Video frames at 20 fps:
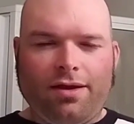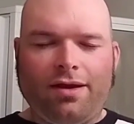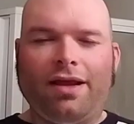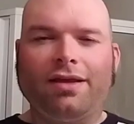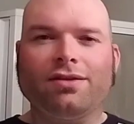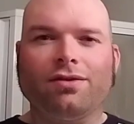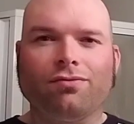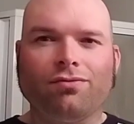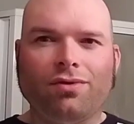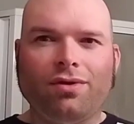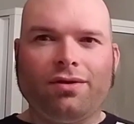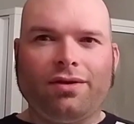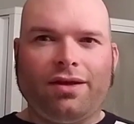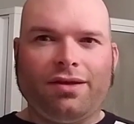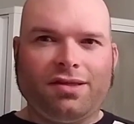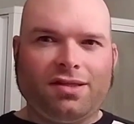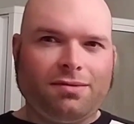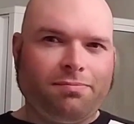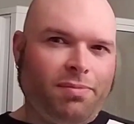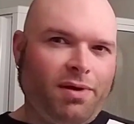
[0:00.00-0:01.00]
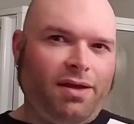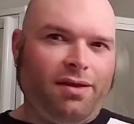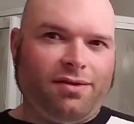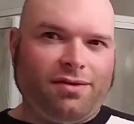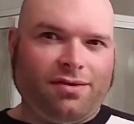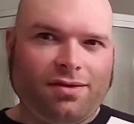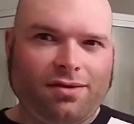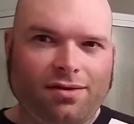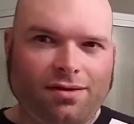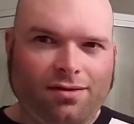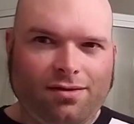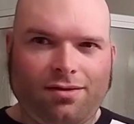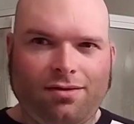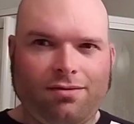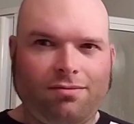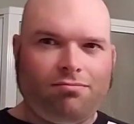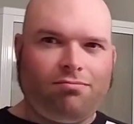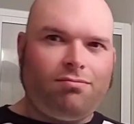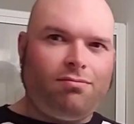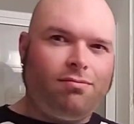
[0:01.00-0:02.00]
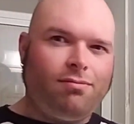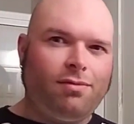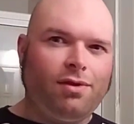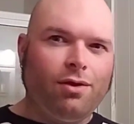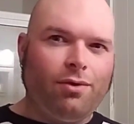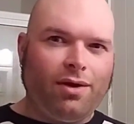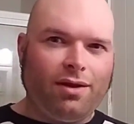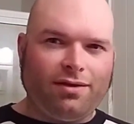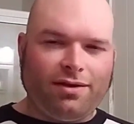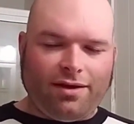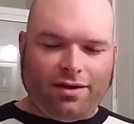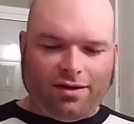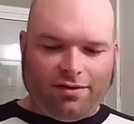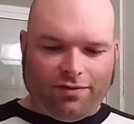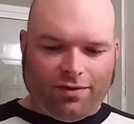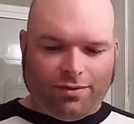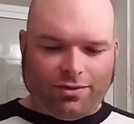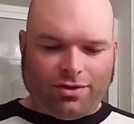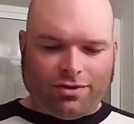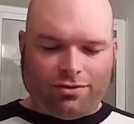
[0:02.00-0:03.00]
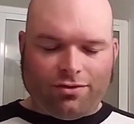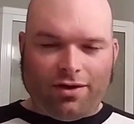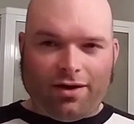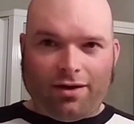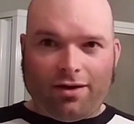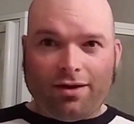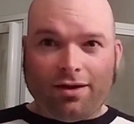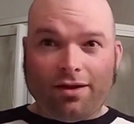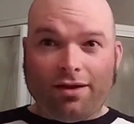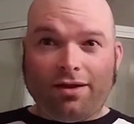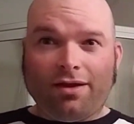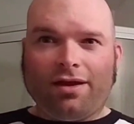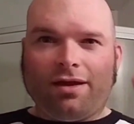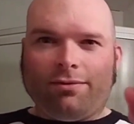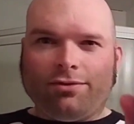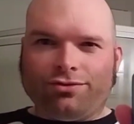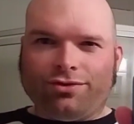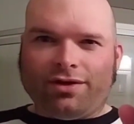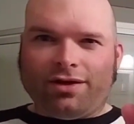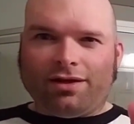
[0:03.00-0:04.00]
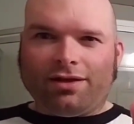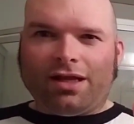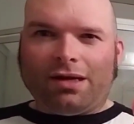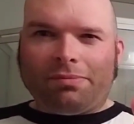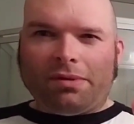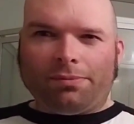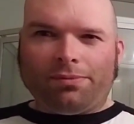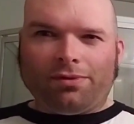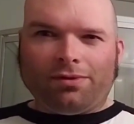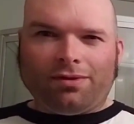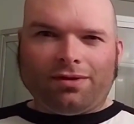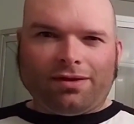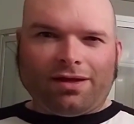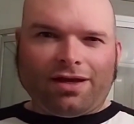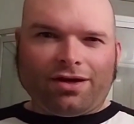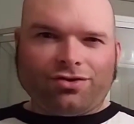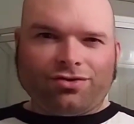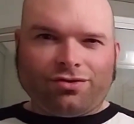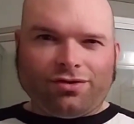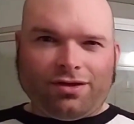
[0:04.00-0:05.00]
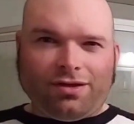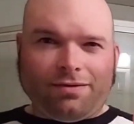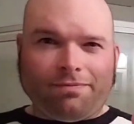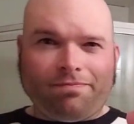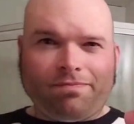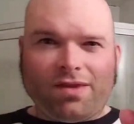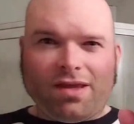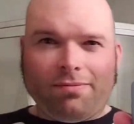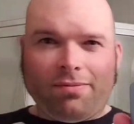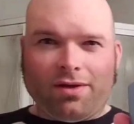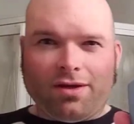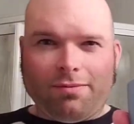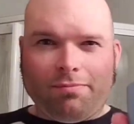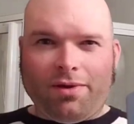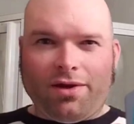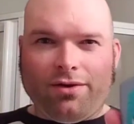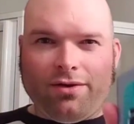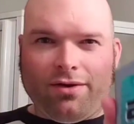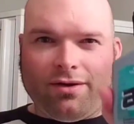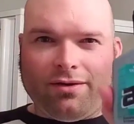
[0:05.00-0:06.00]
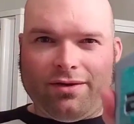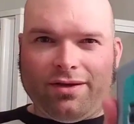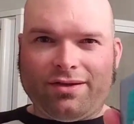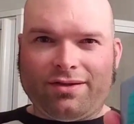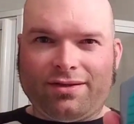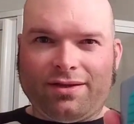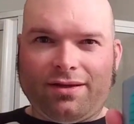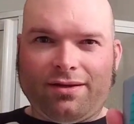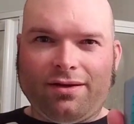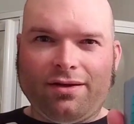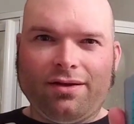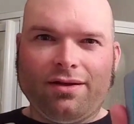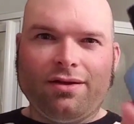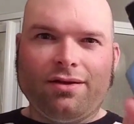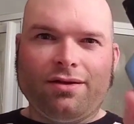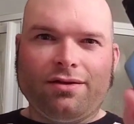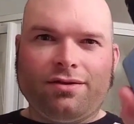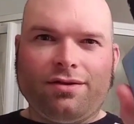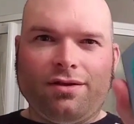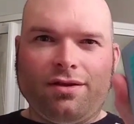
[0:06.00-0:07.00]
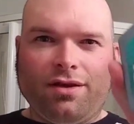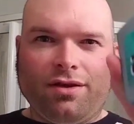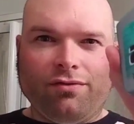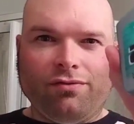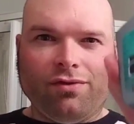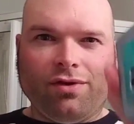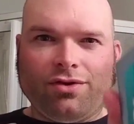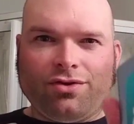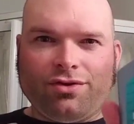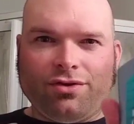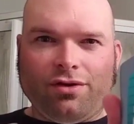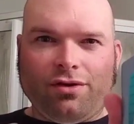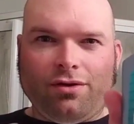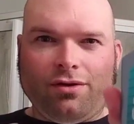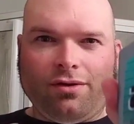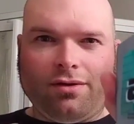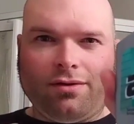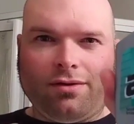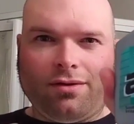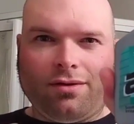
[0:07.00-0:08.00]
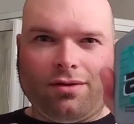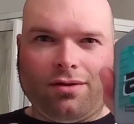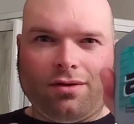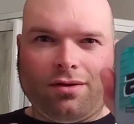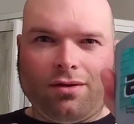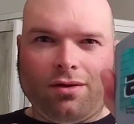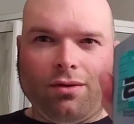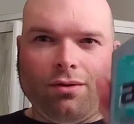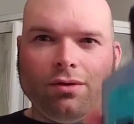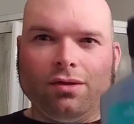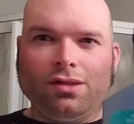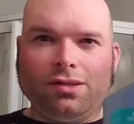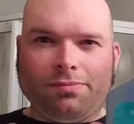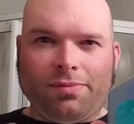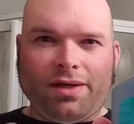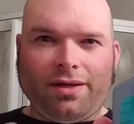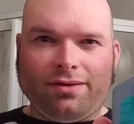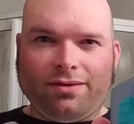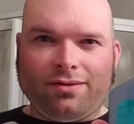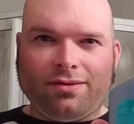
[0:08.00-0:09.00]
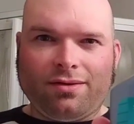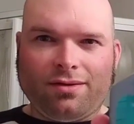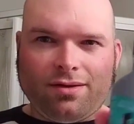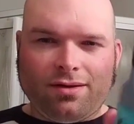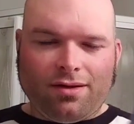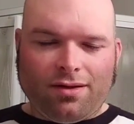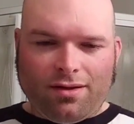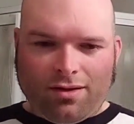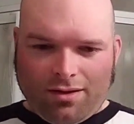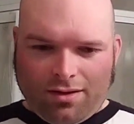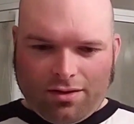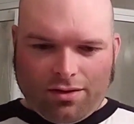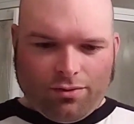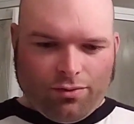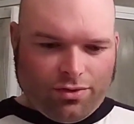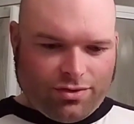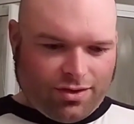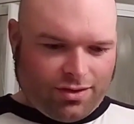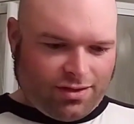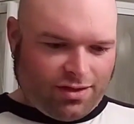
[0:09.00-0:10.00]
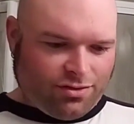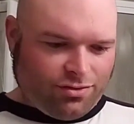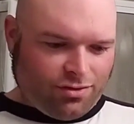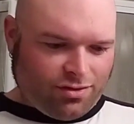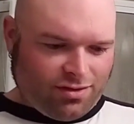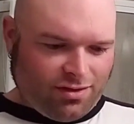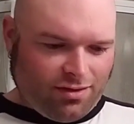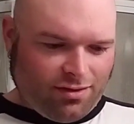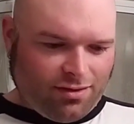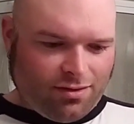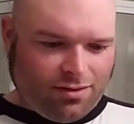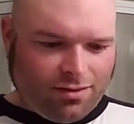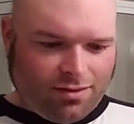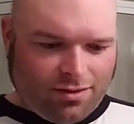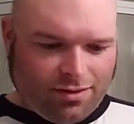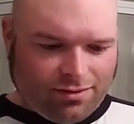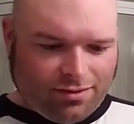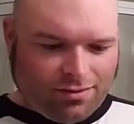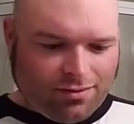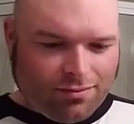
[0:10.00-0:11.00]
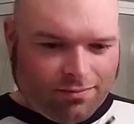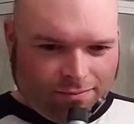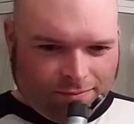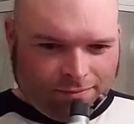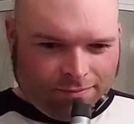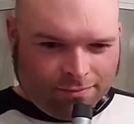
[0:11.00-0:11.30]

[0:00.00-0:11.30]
It has a real nice spice note at the end of it, which is great. I was reading a lot of people actually have been comparing this scent to the original Old Spice, which is interesting because it